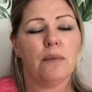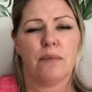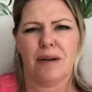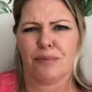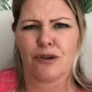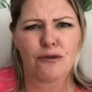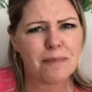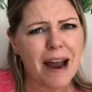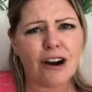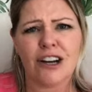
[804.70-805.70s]
improved
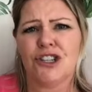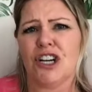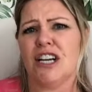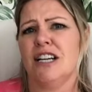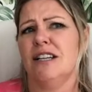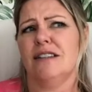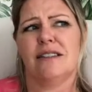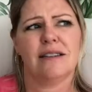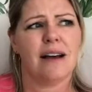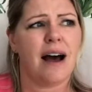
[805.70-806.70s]

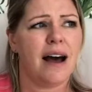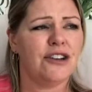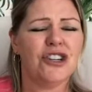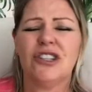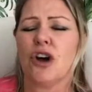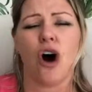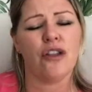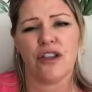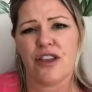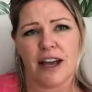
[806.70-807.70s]
marriages, just all
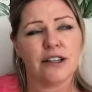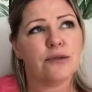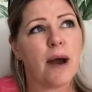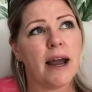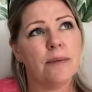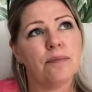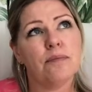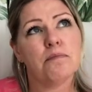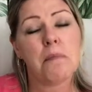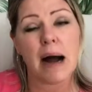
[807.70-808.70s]
the things, right?
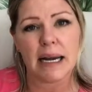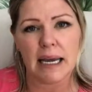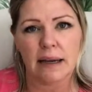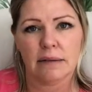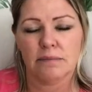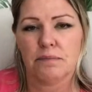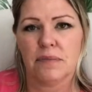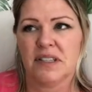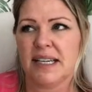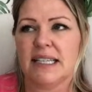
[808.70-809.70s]
Money,
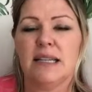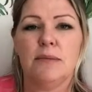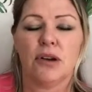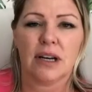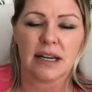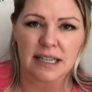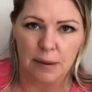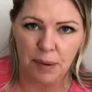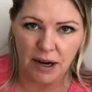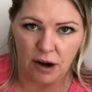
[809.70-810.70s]
60 million in debt
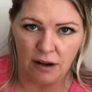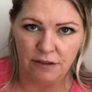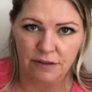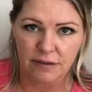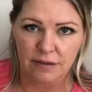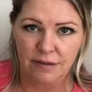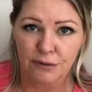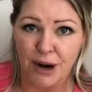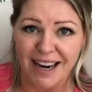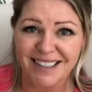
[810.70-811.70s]
paid off,
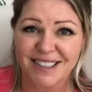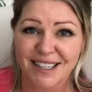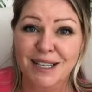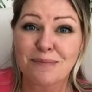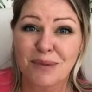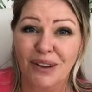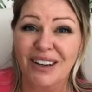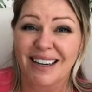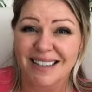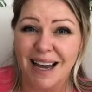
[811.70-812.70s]
right? 60
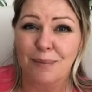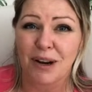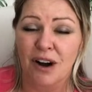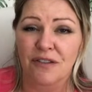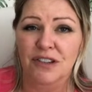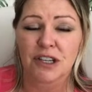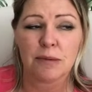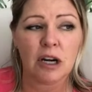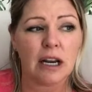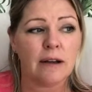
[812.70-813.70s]
million in debt paid off in this
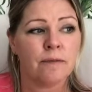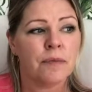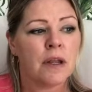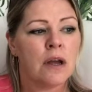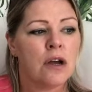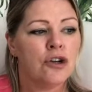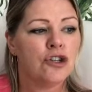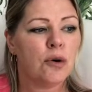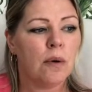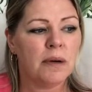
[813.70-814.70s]
community.
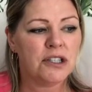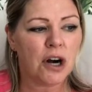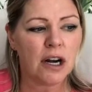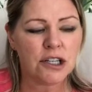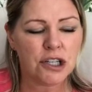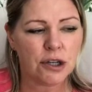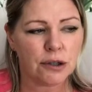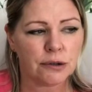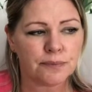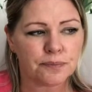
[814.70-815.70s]
So when we started
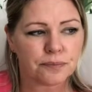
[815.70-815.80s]
to